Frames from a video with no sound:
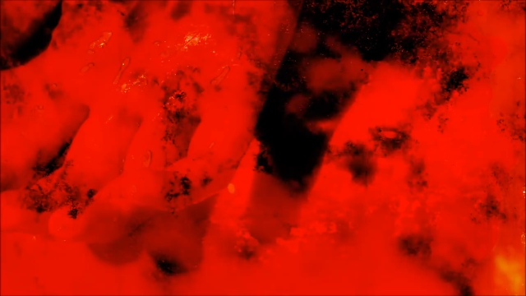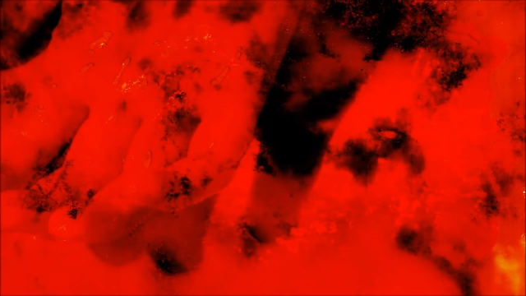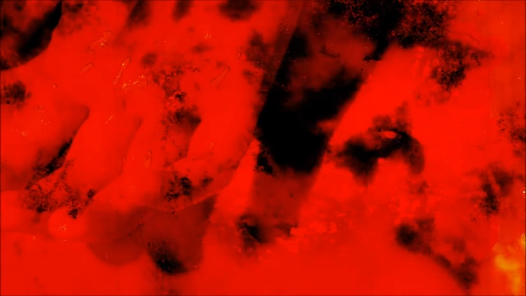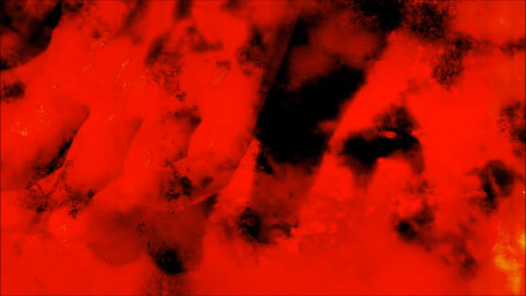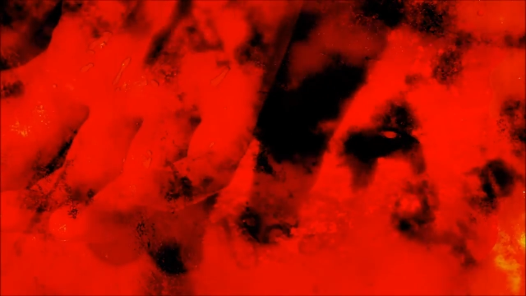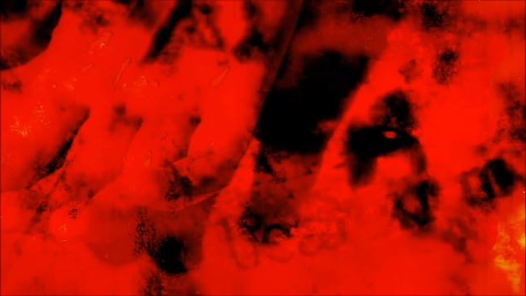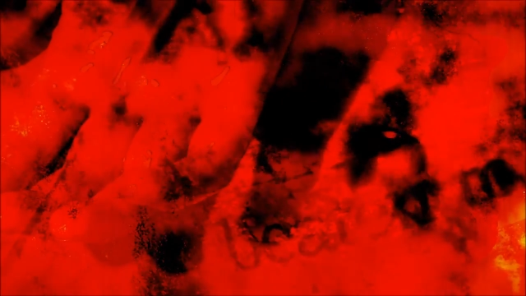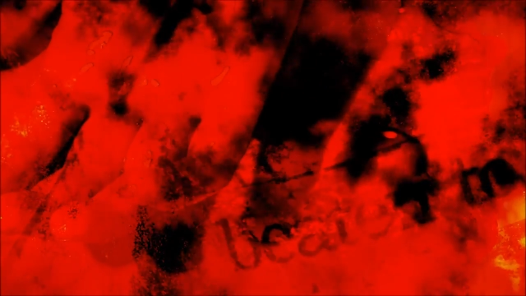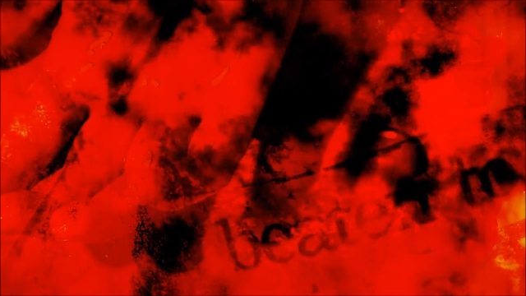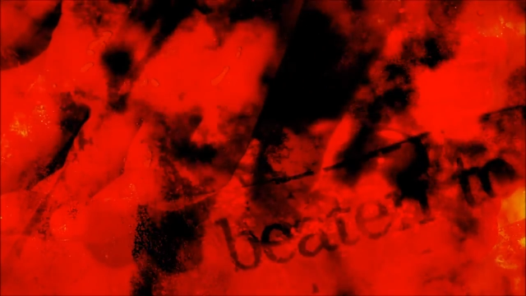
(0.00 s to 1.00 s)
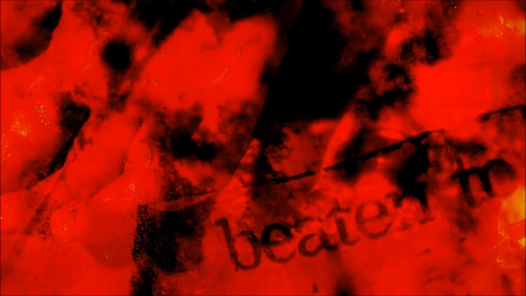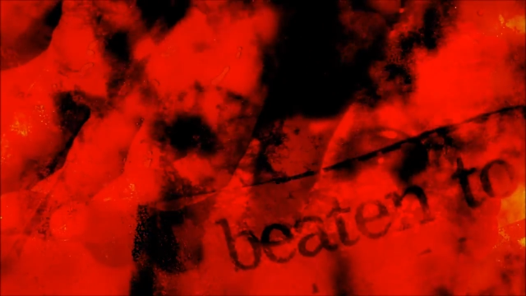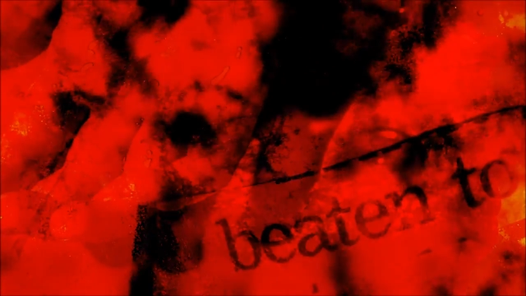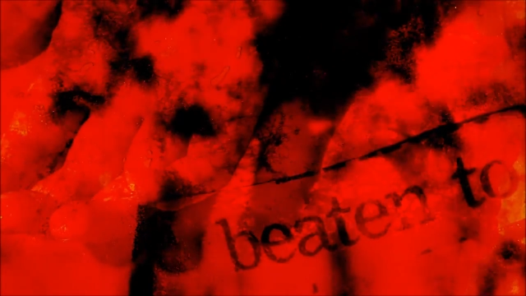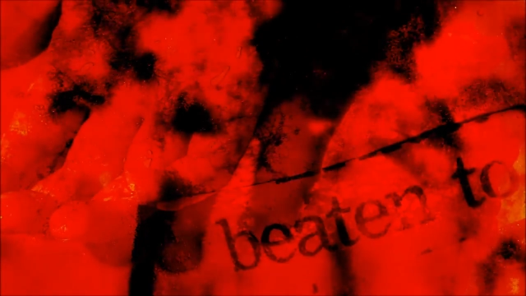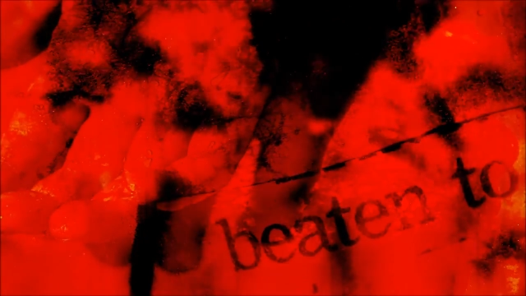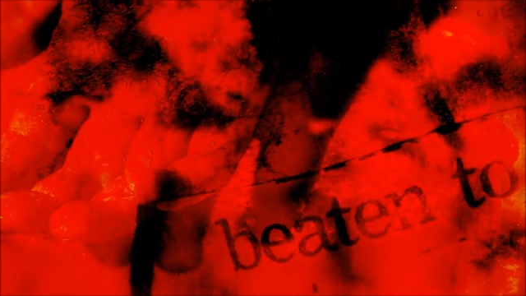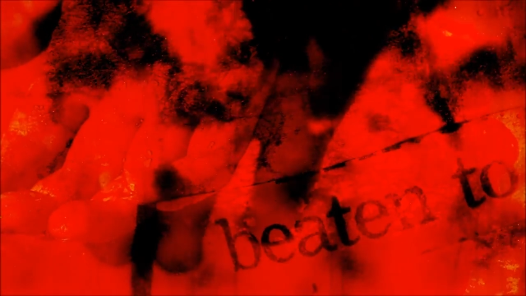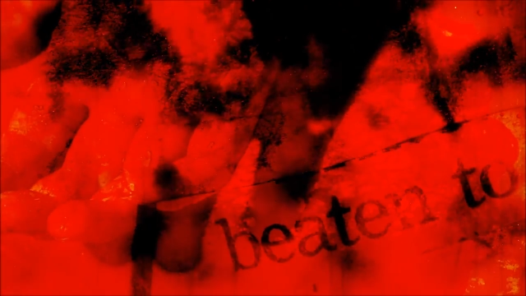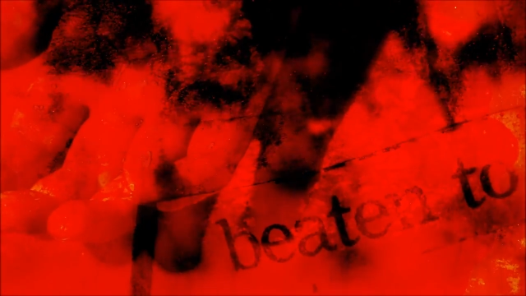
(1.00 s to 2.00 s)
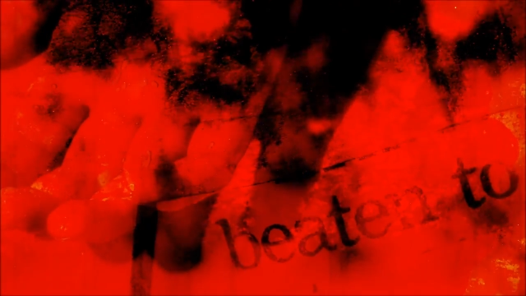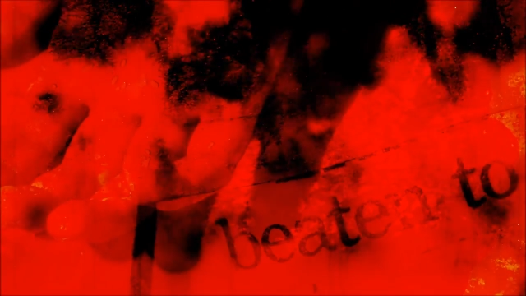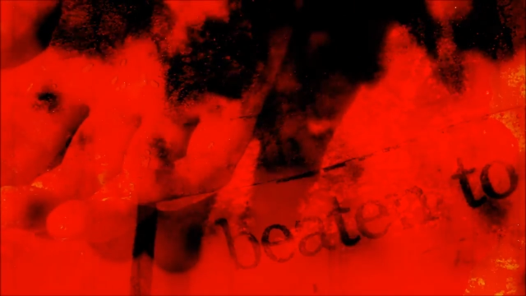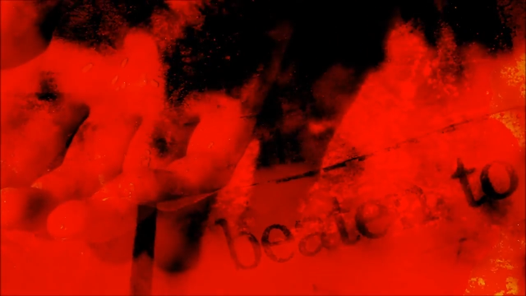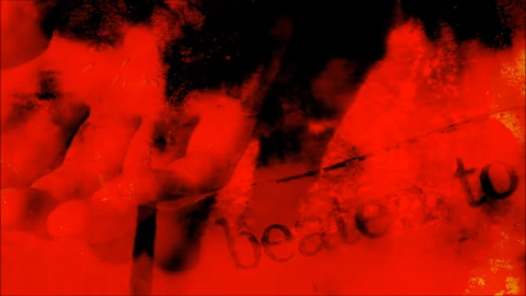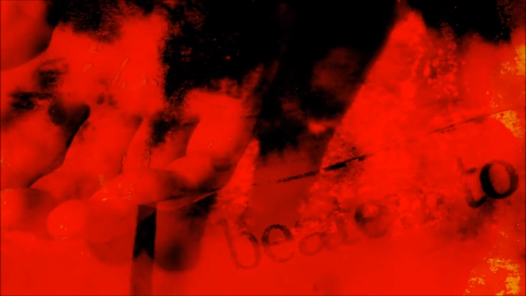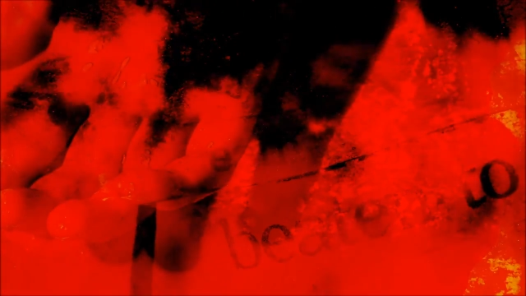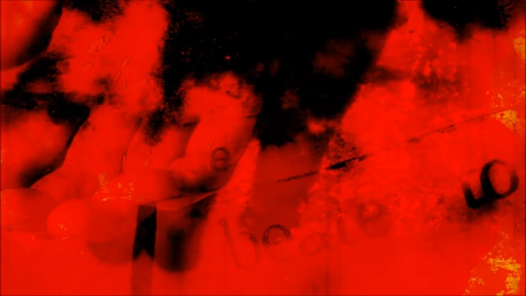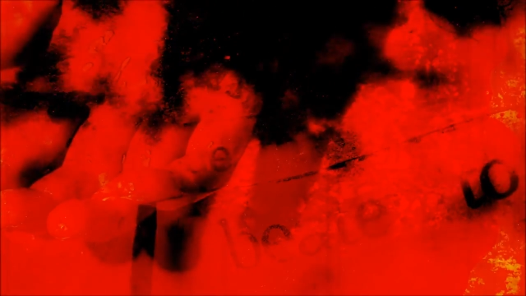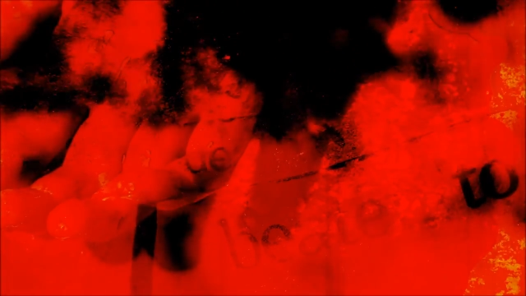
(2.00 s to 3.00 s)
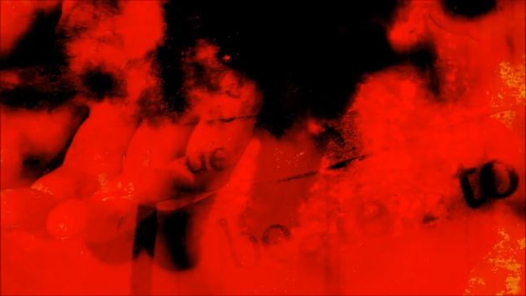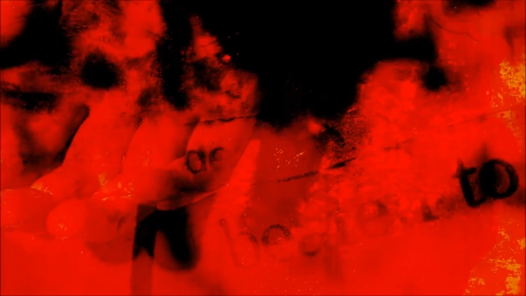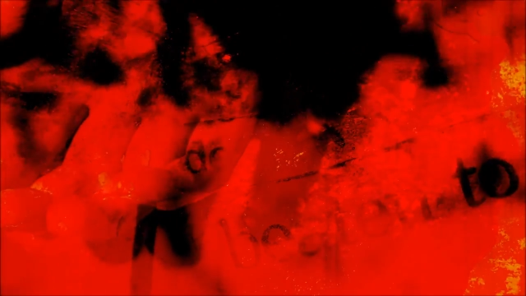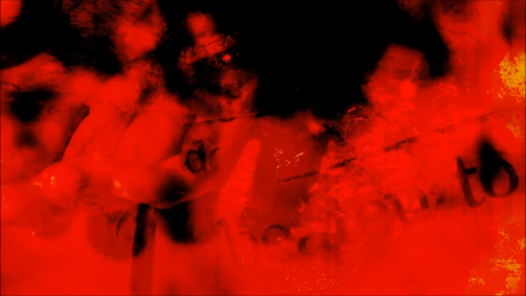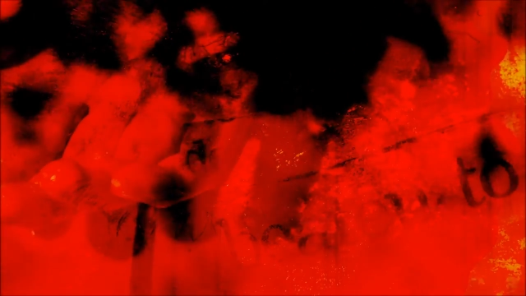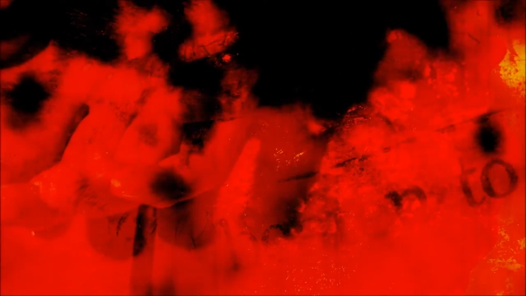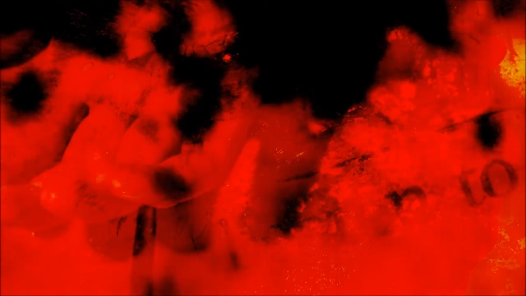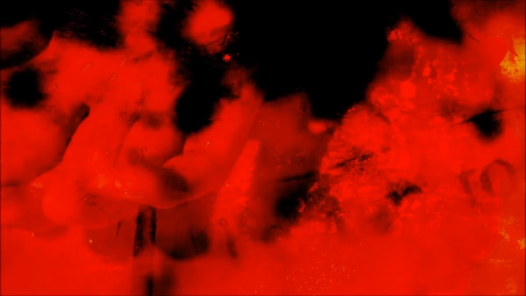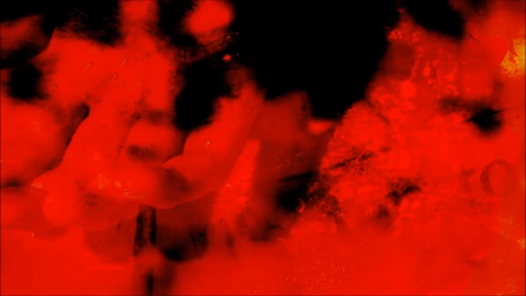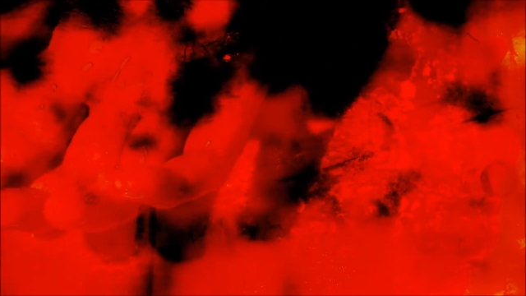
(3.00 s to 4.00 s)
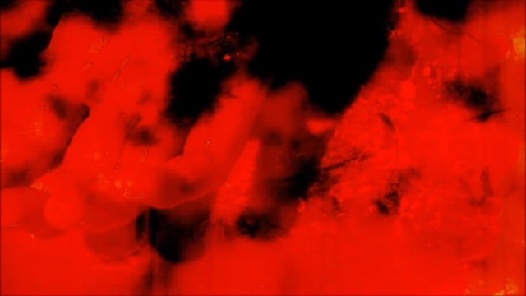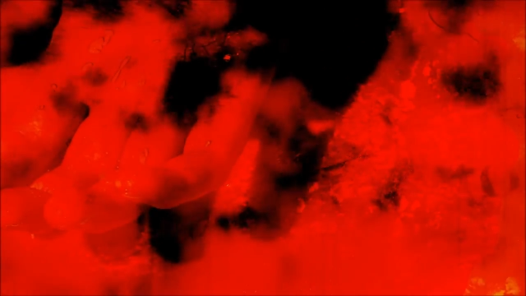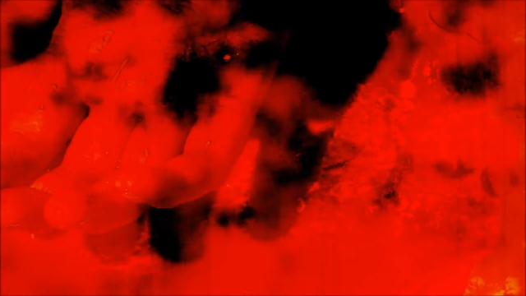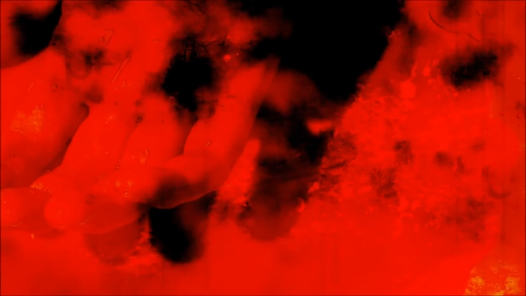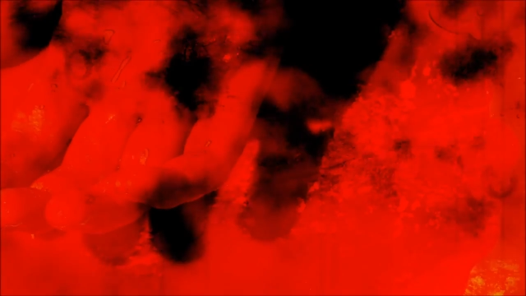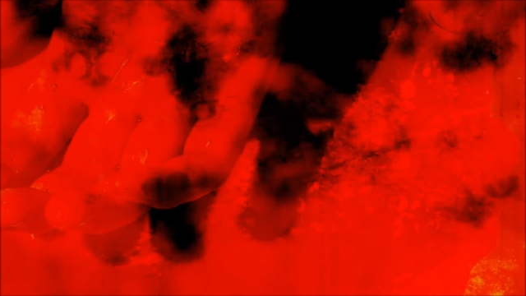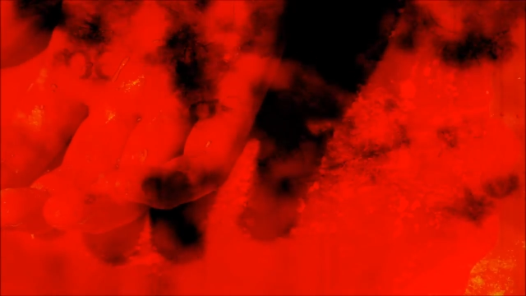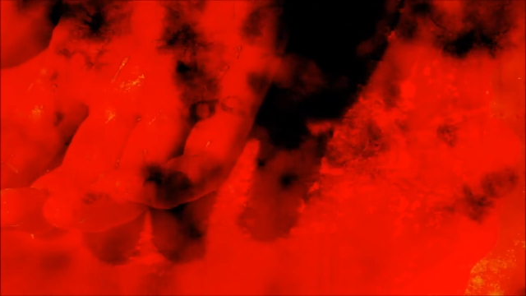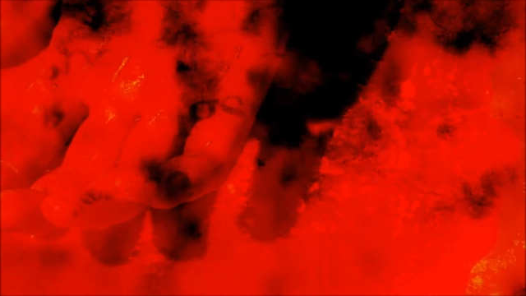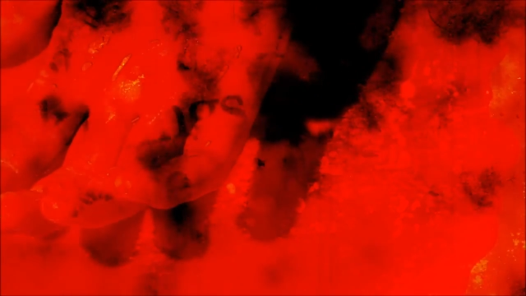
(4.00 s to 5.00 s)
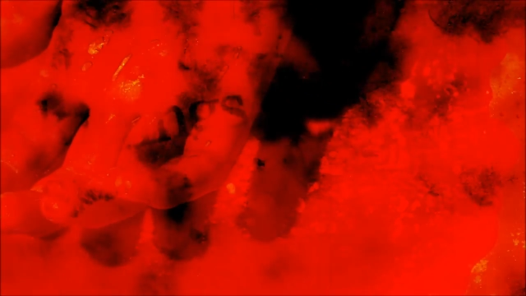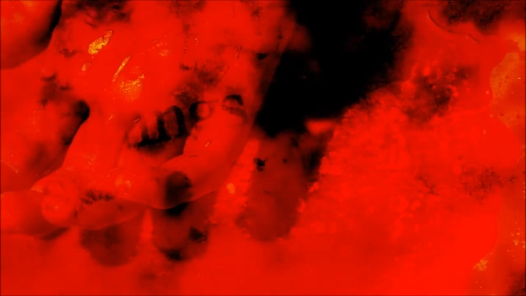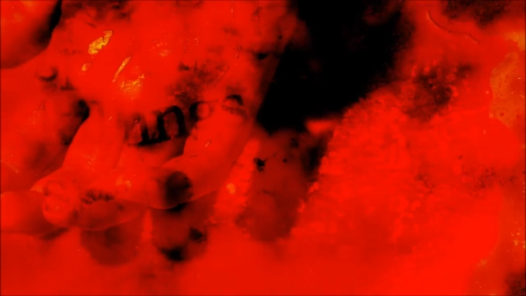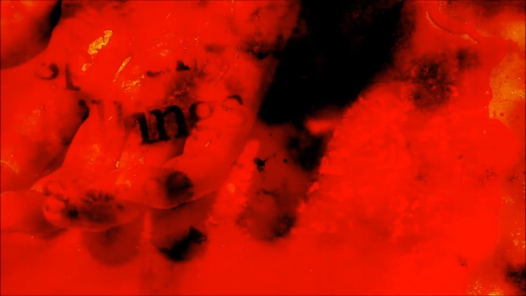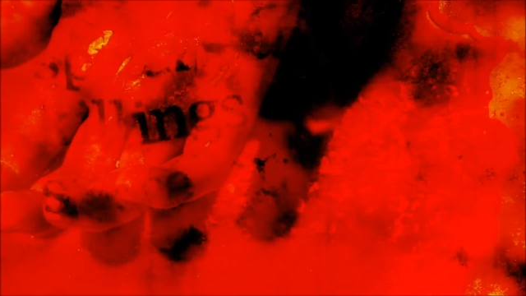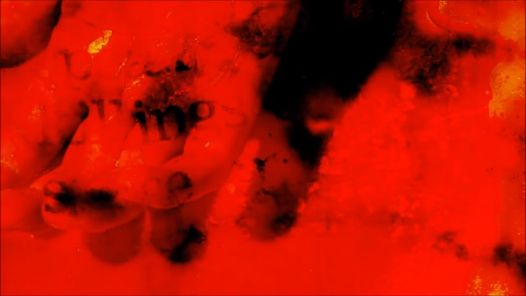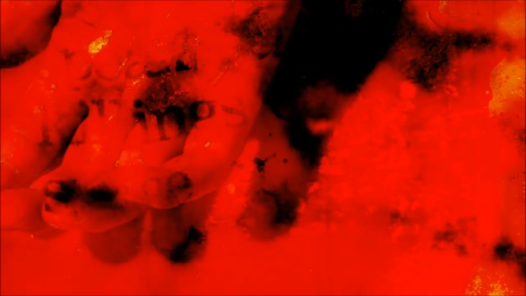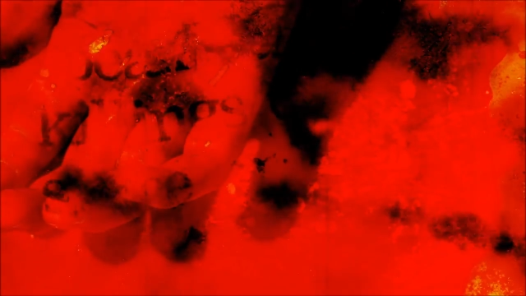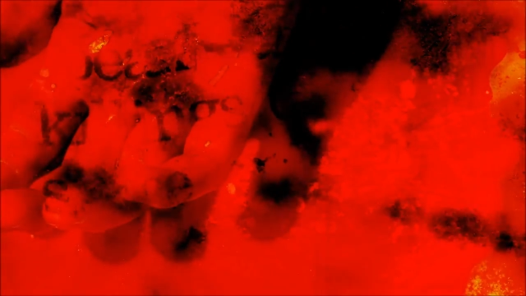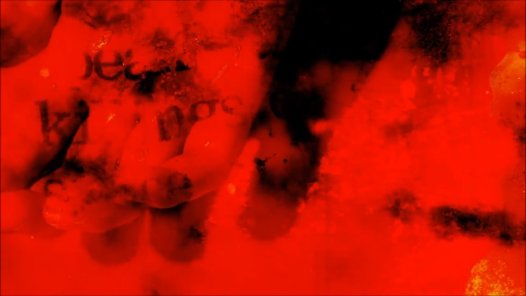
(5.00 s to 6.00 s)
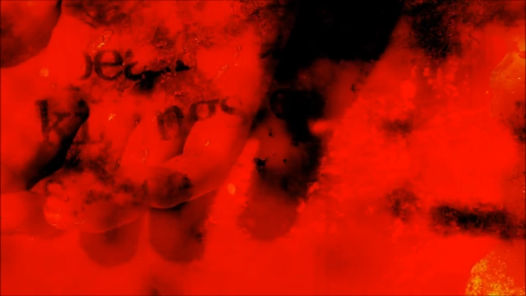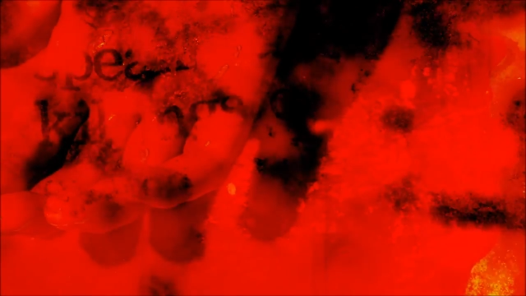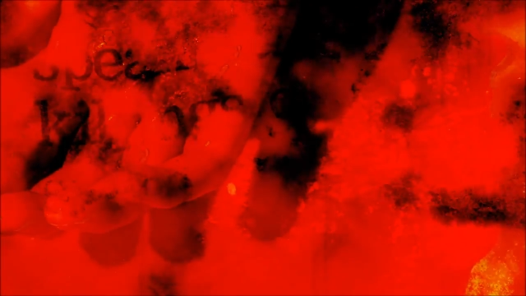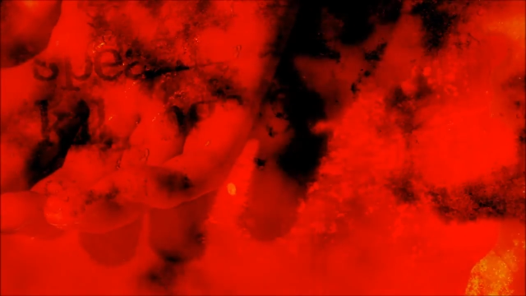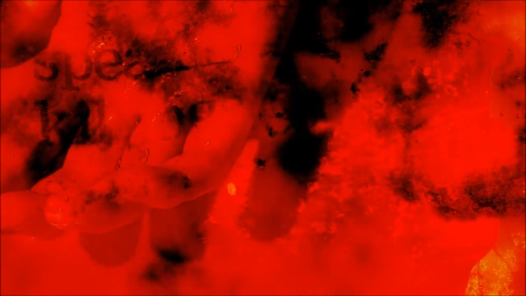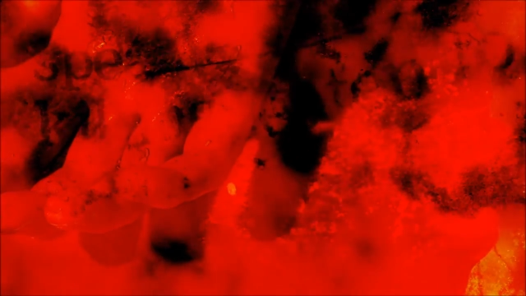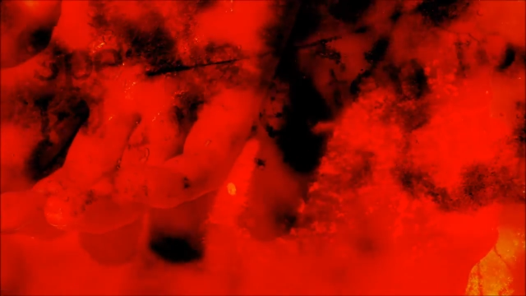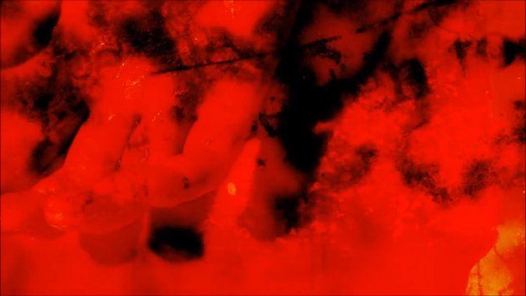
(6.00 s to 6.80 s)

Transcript: [unreadable: no face in view]